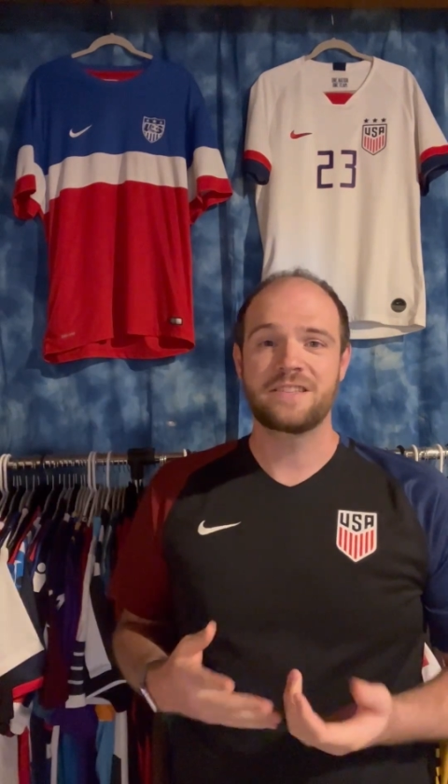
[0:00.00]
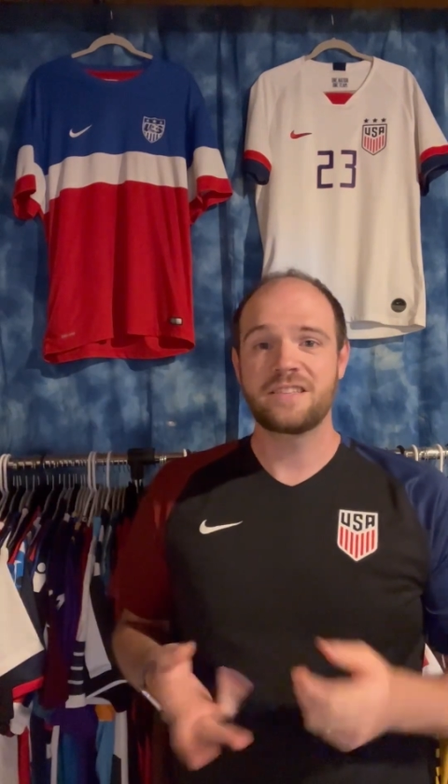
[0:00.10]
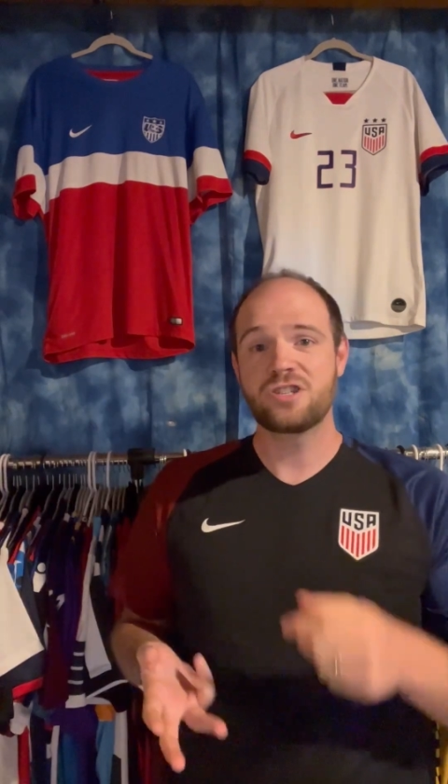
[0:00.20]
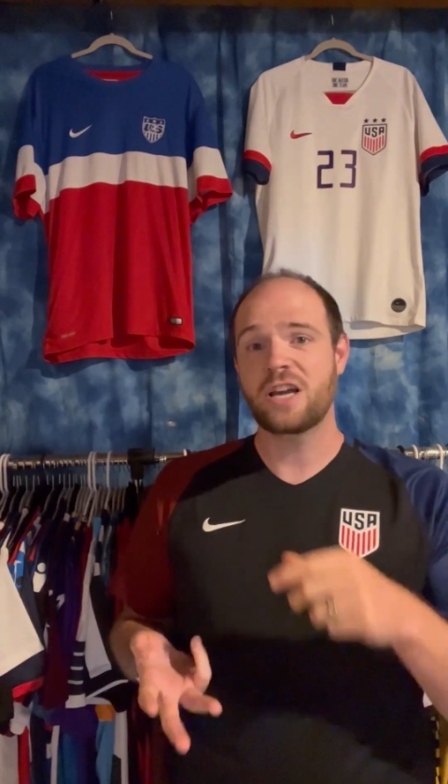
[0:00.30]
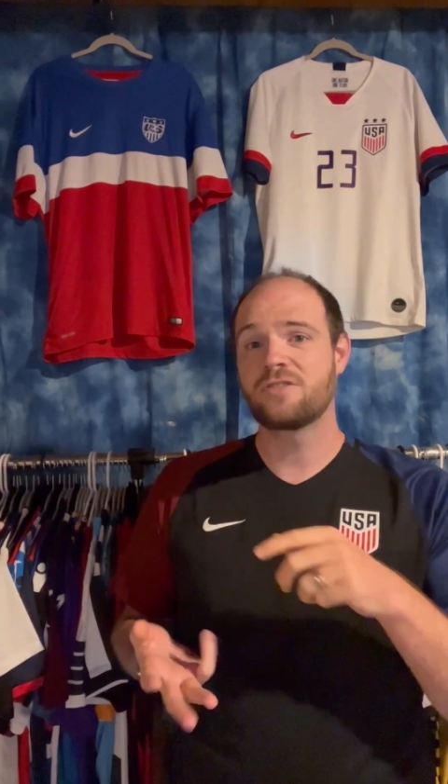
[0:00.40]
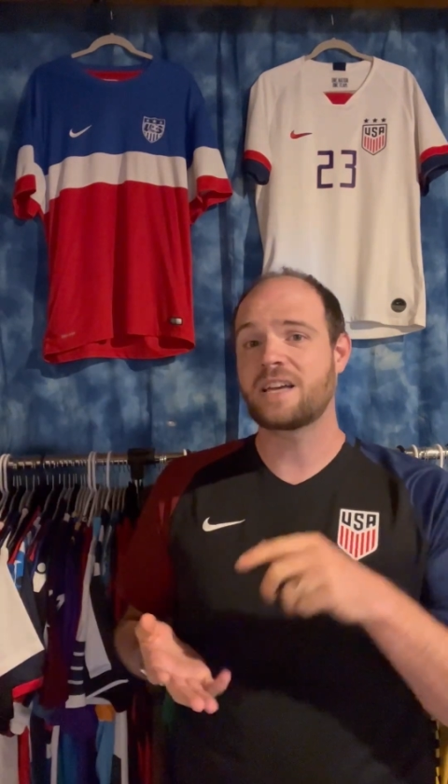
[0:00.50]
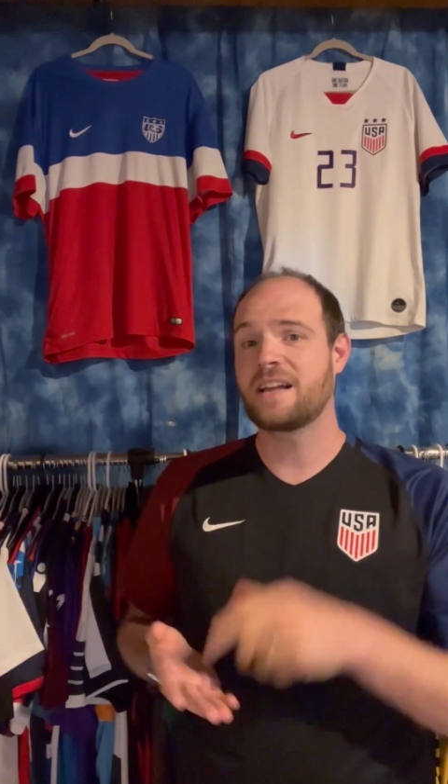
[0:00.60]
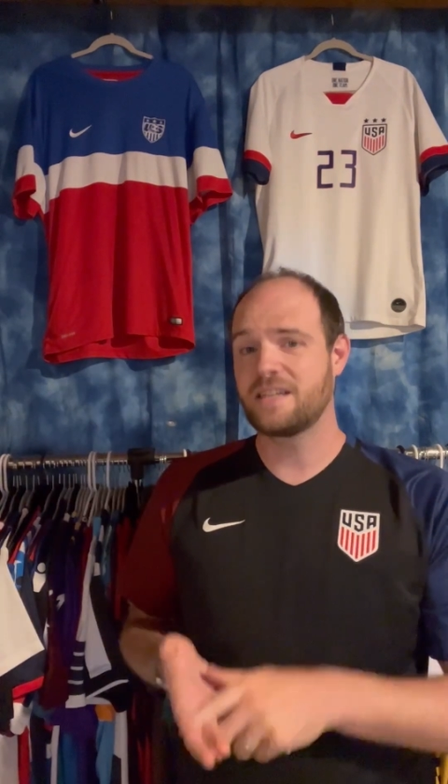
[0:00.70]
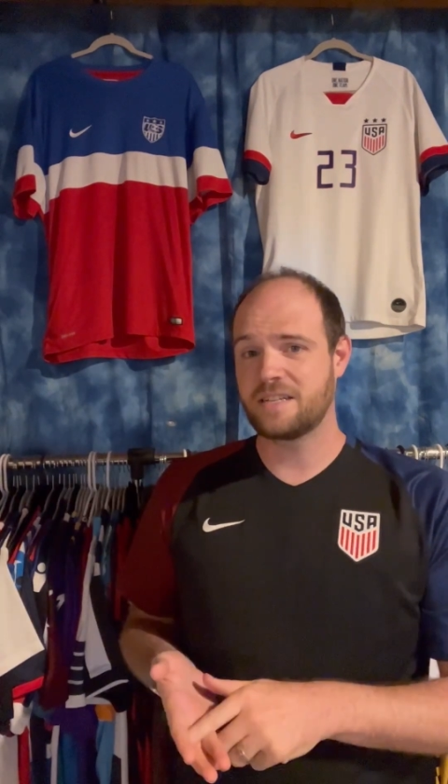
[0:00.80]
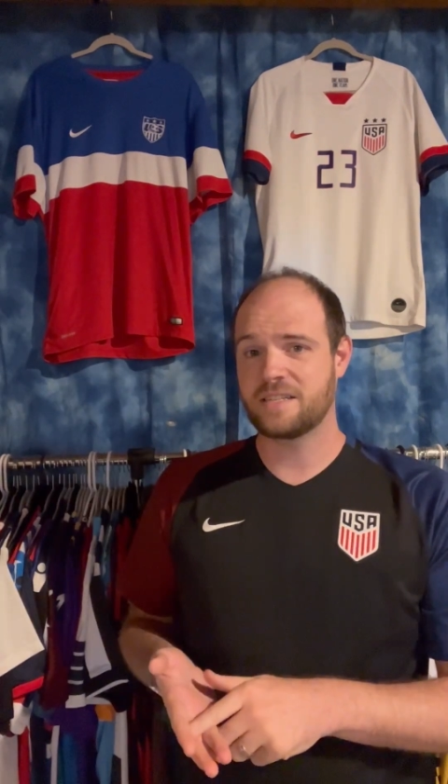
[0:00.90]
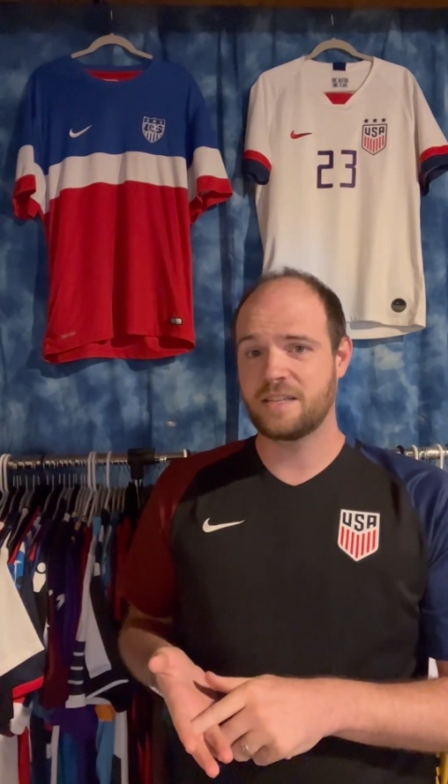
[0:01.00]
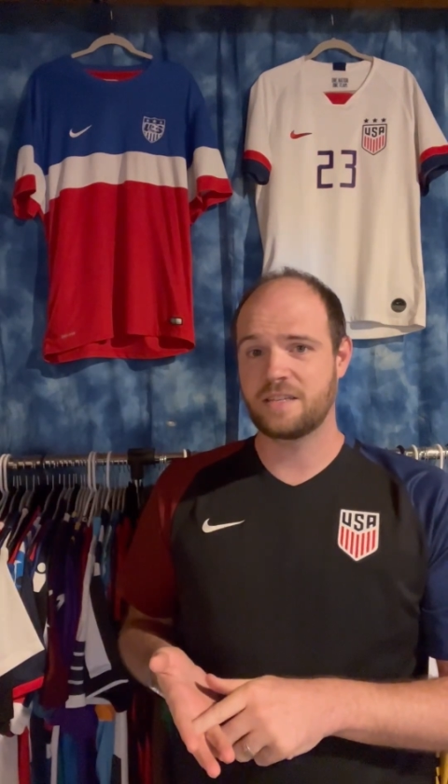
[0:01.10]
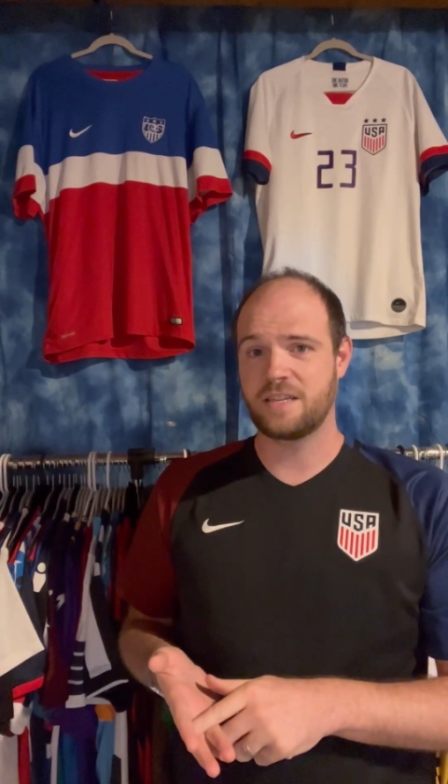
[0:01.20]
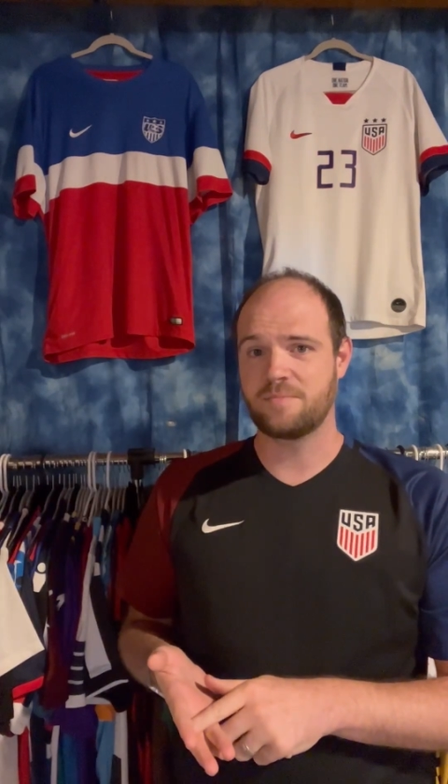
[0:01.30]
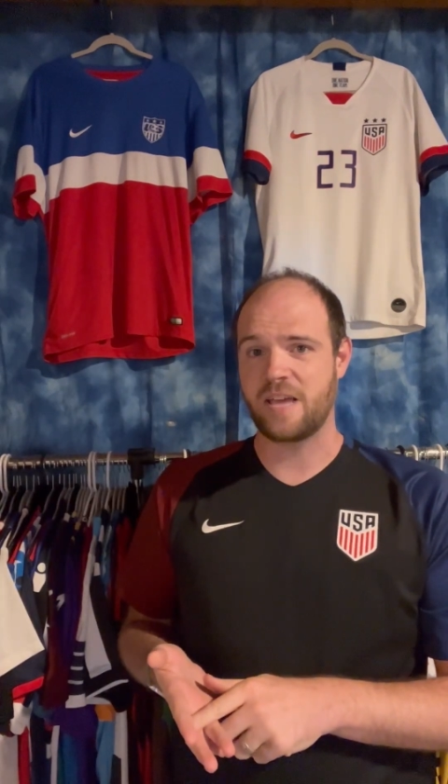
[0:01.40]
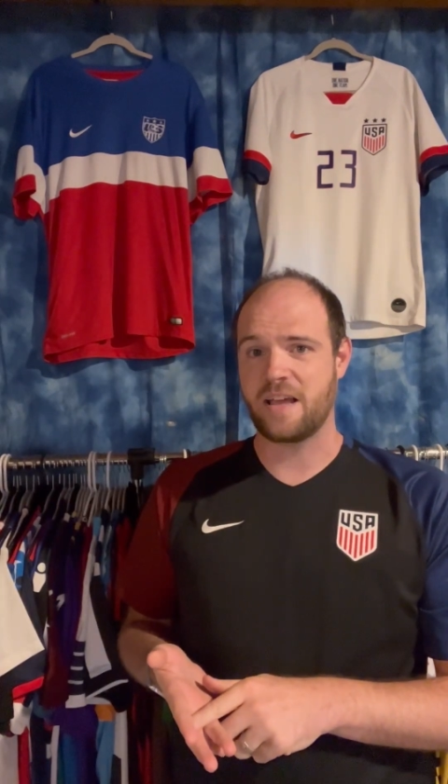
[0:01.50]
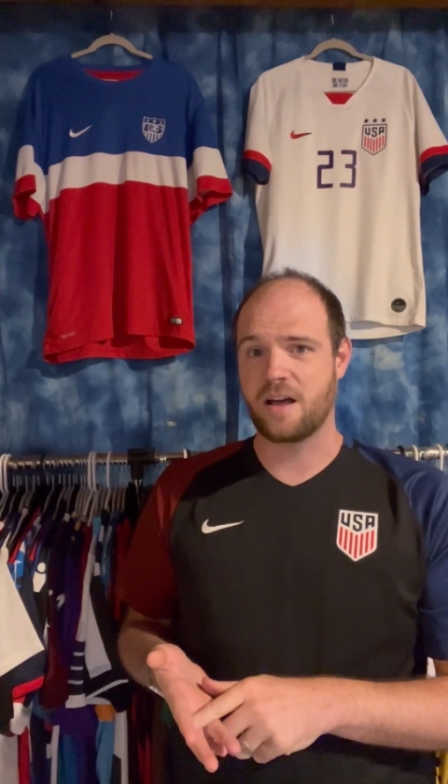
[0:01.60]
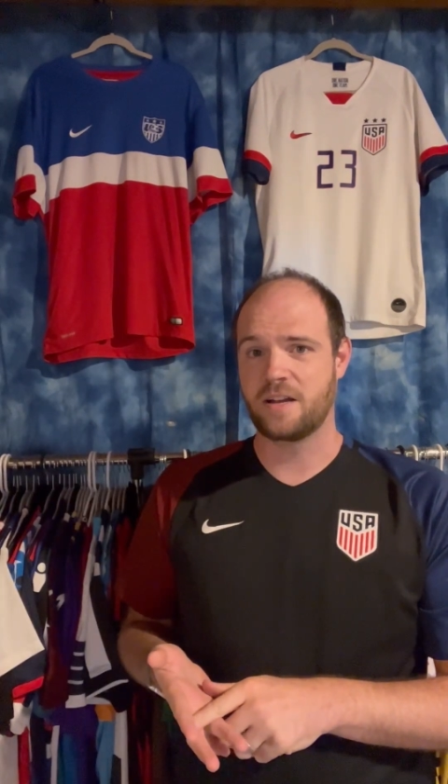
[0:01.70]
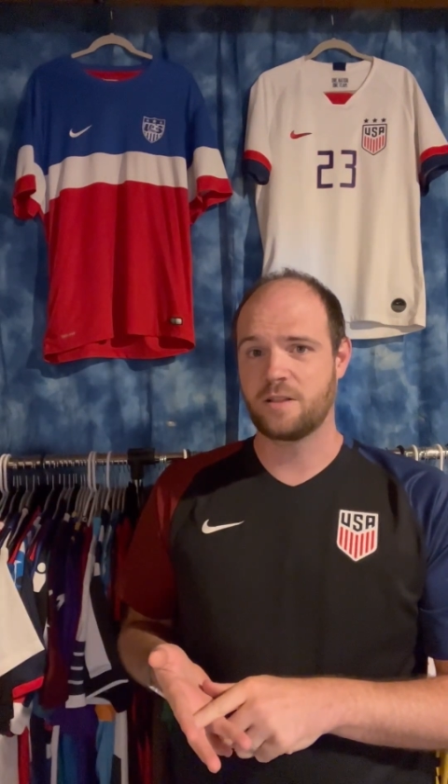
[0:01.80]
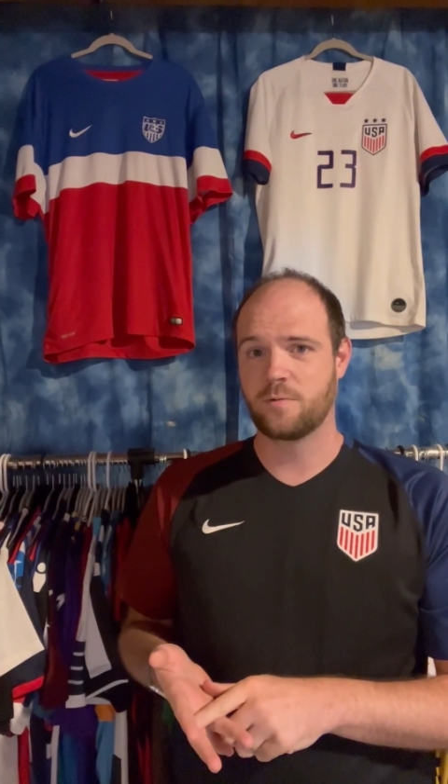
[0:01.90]
and the challenge I need to see the team take
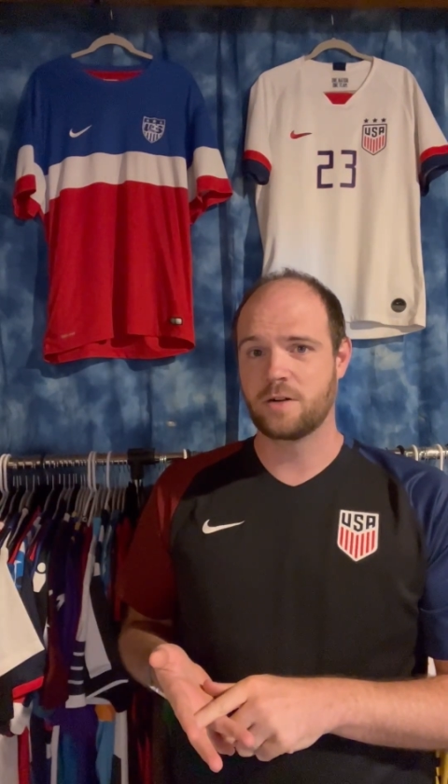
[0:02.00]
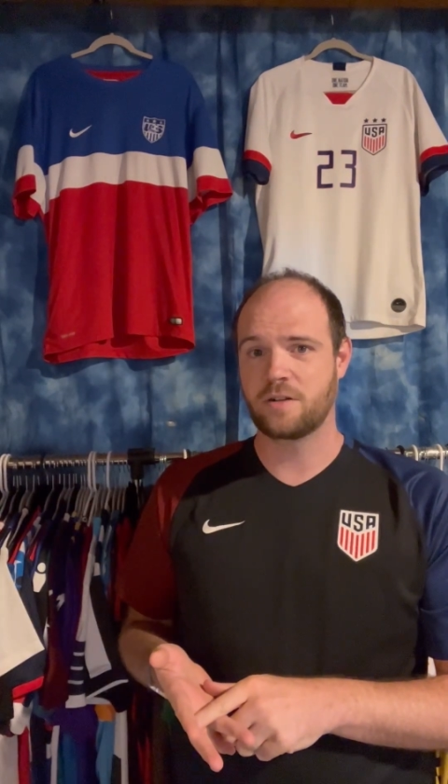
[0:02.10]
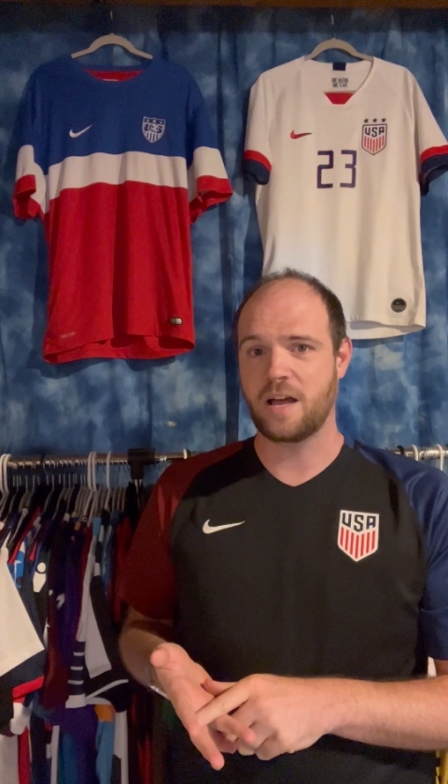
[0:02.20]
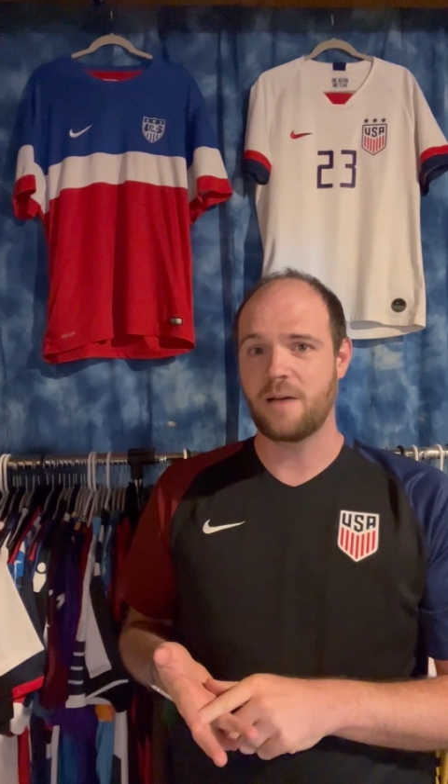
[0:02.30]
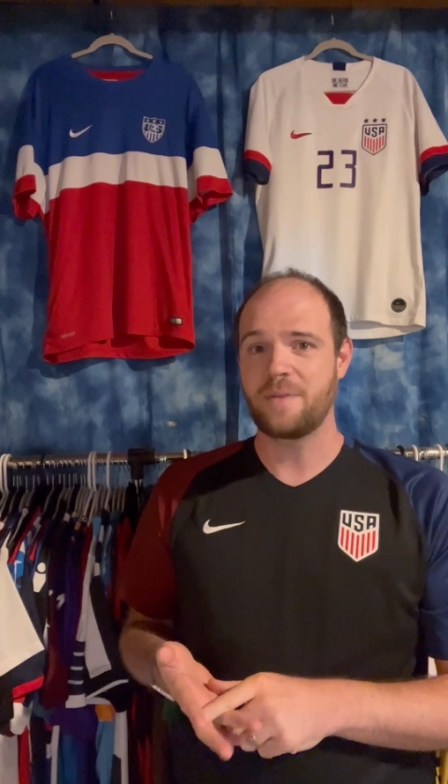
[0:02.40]
on in the World Cup